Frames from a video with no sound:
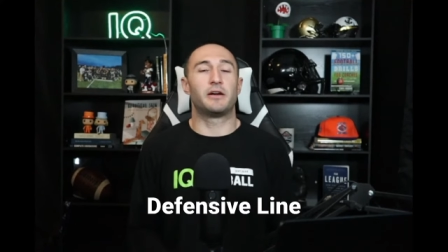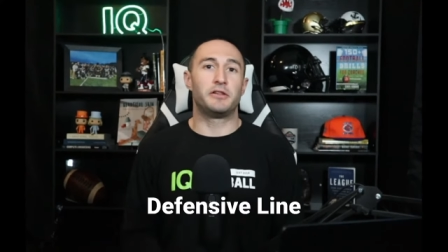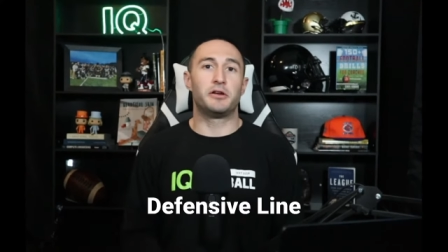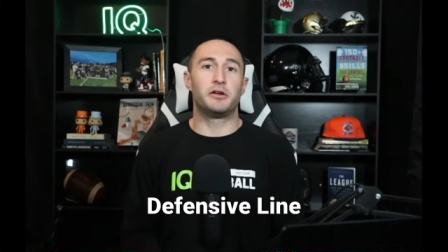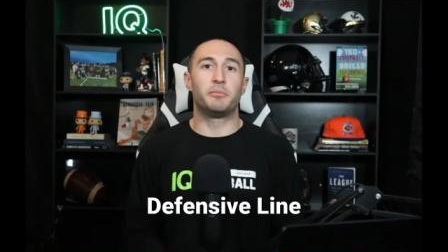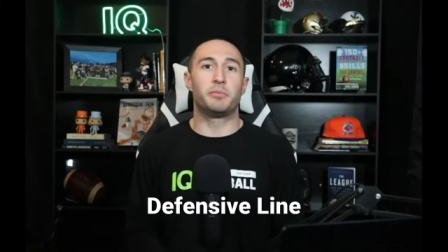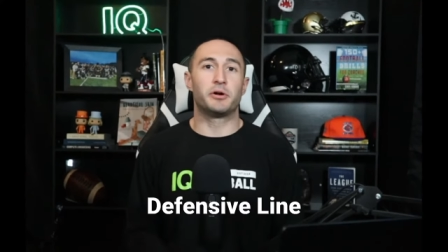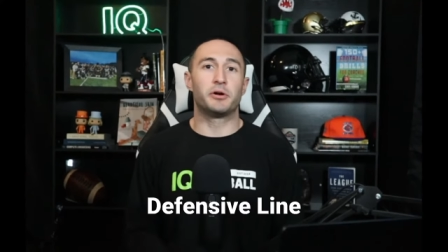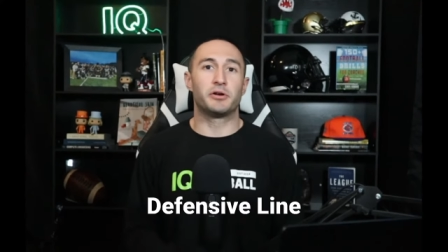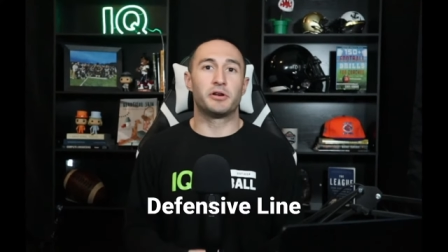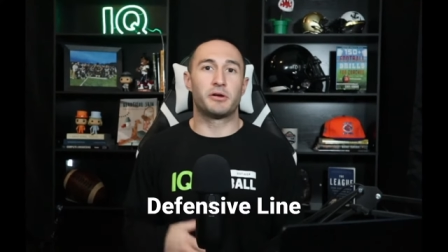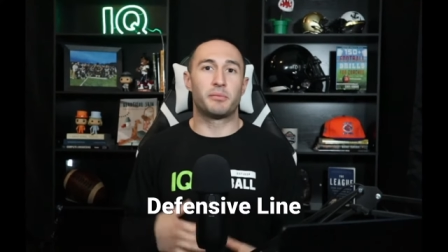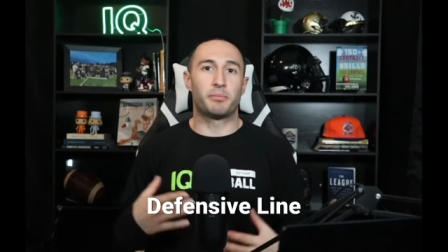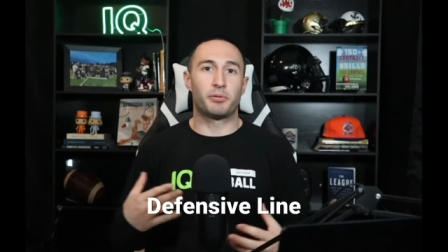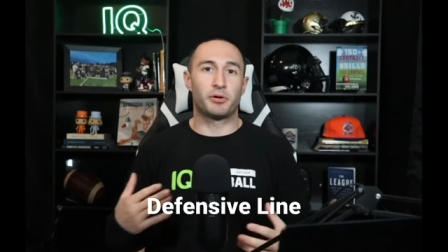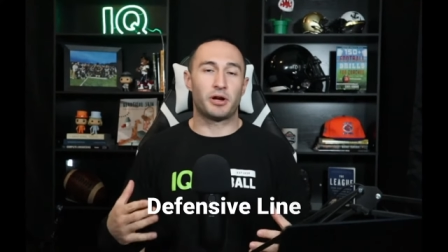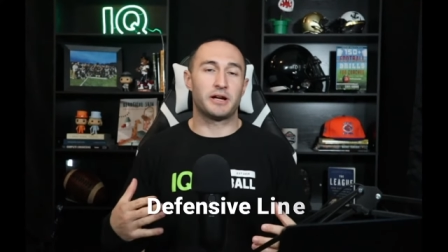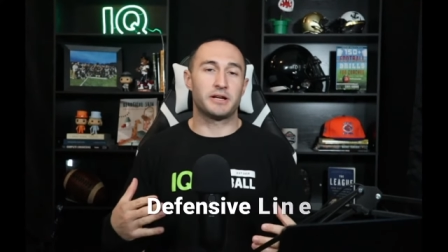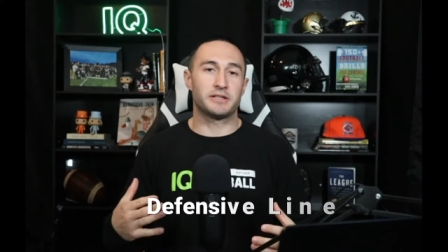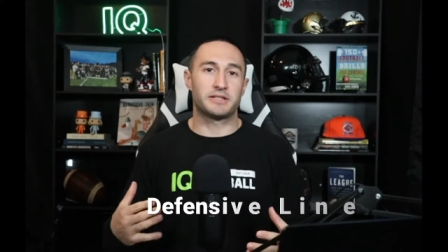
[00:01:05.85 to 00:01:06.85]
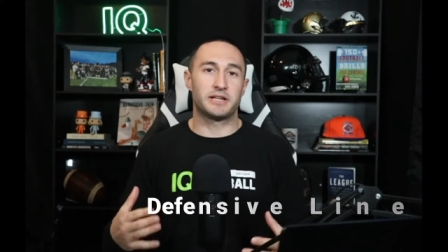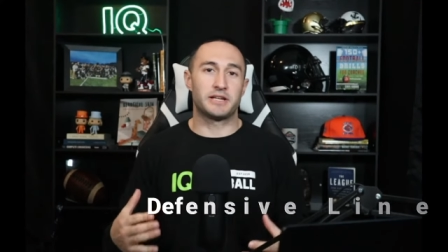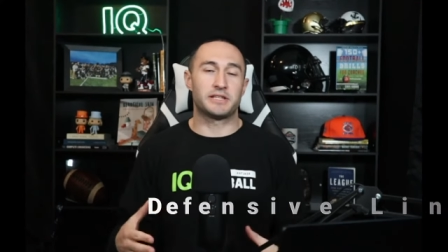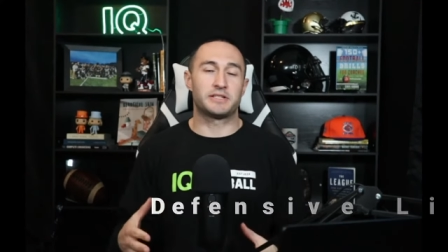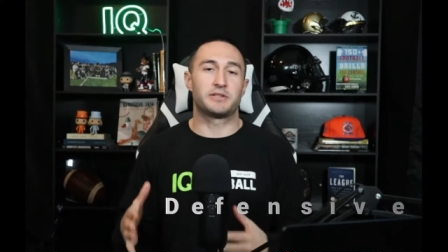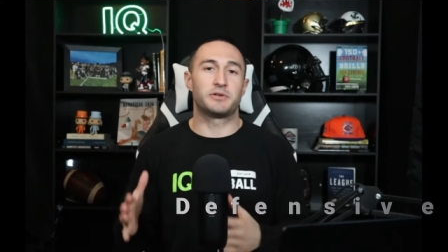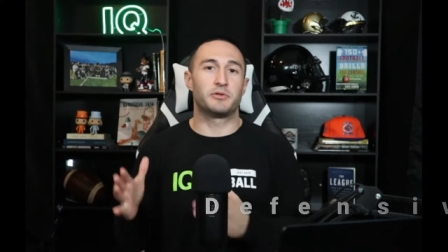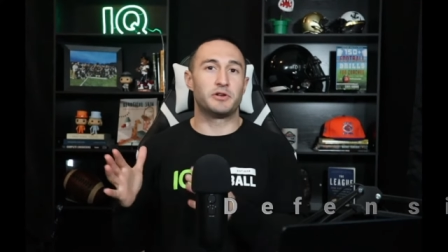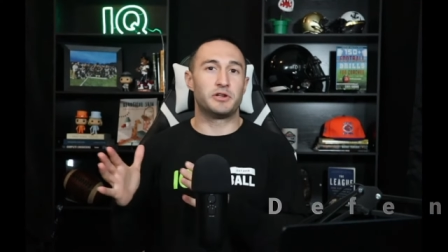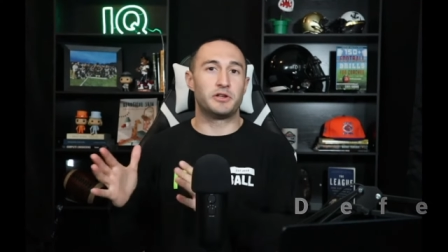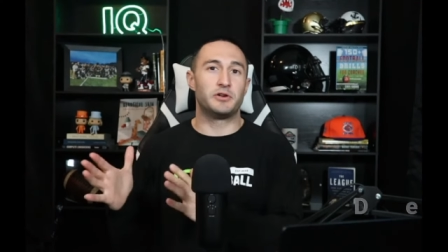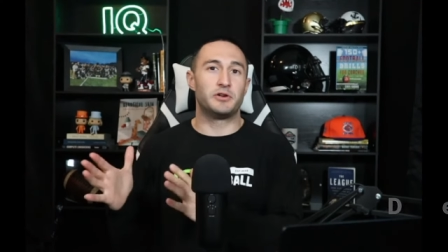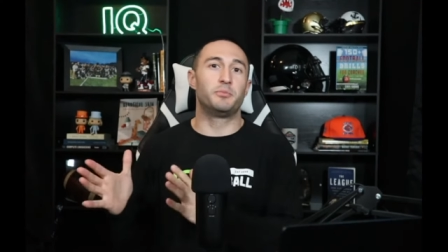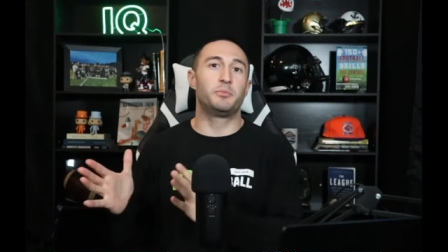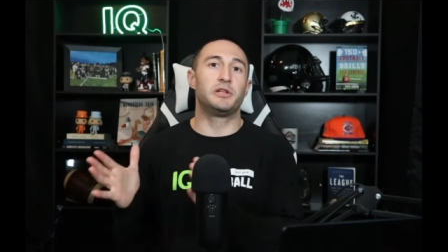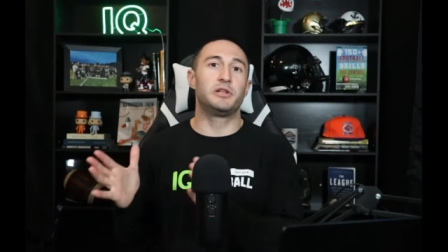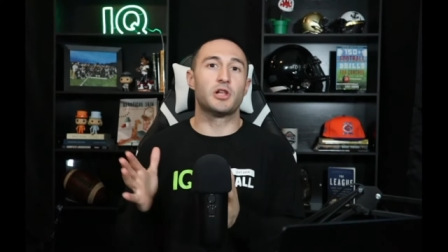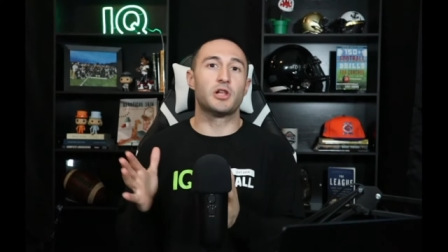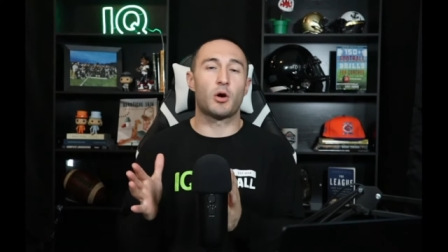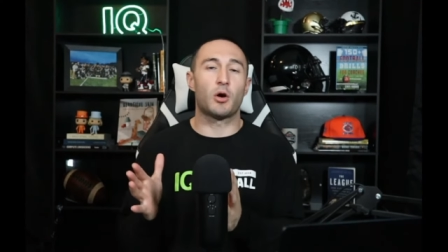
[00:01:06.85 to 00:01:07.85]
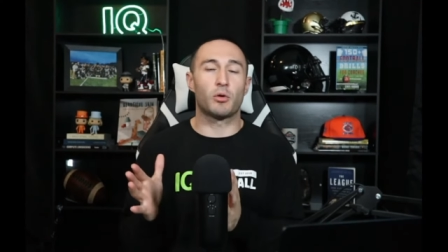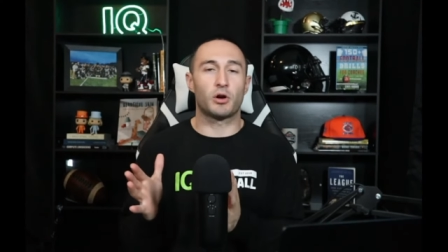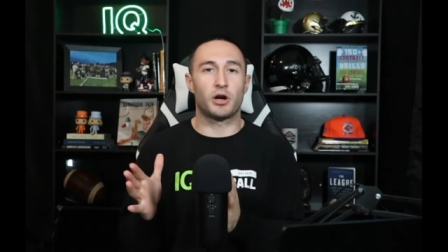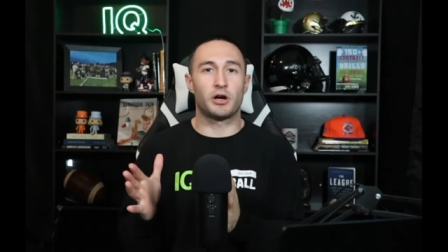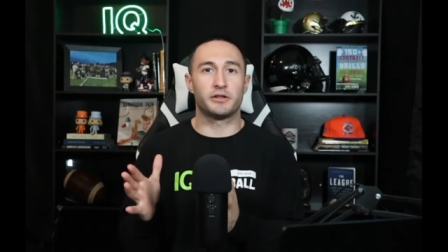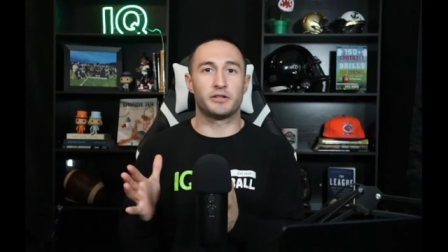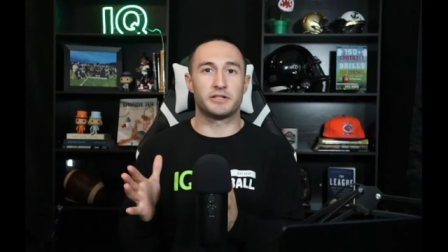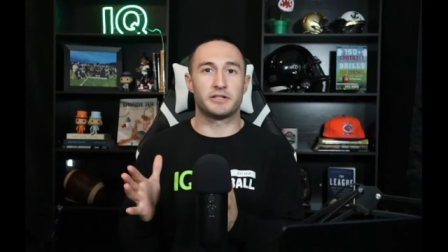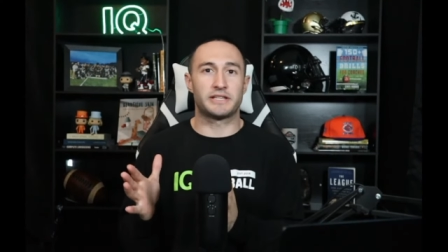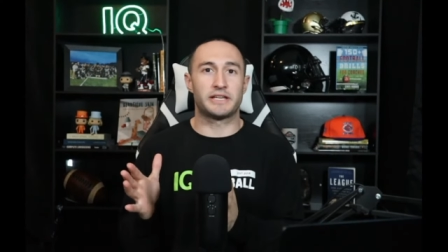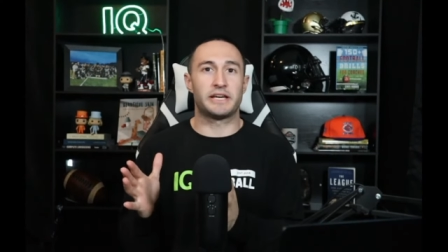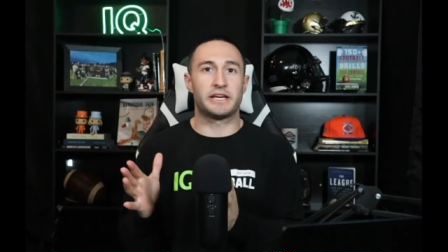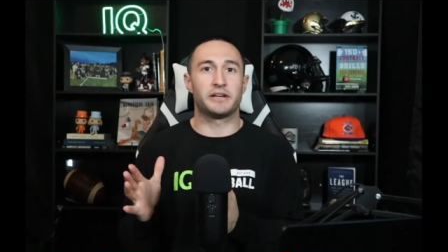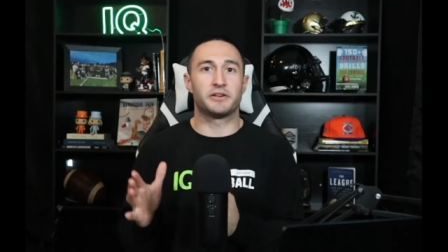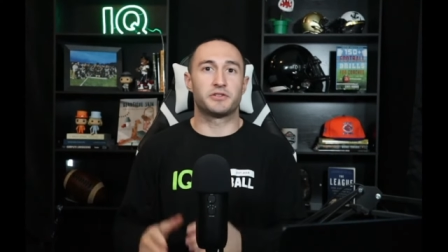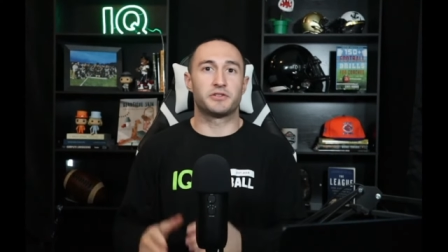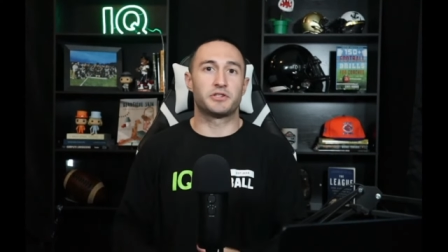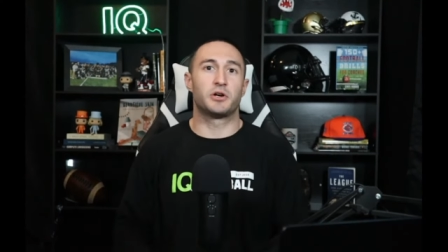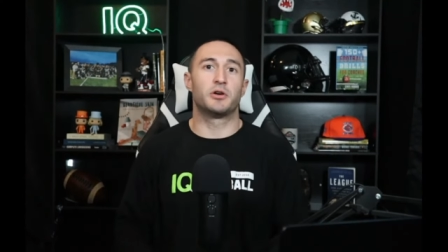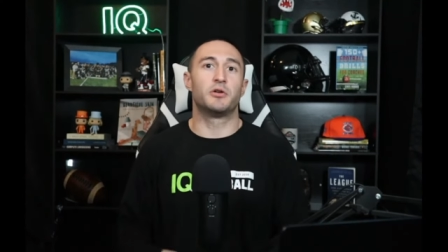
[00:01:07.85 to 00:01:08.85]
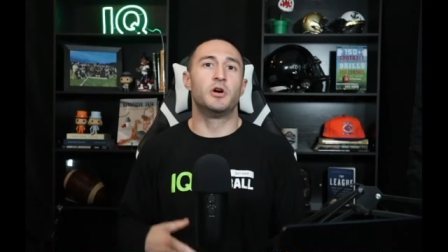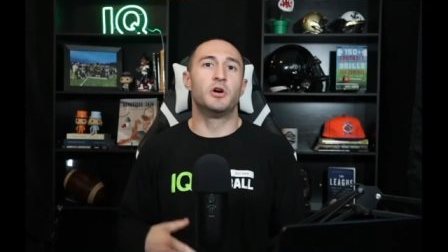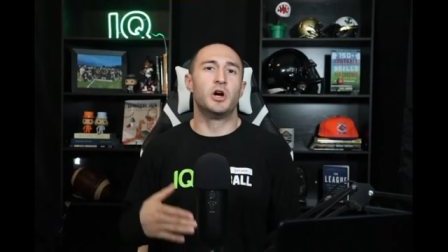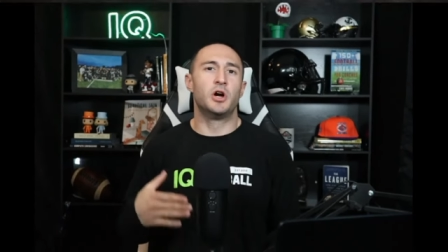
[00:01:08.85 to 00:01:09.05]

the ability to process, it'll be lower on the scale. So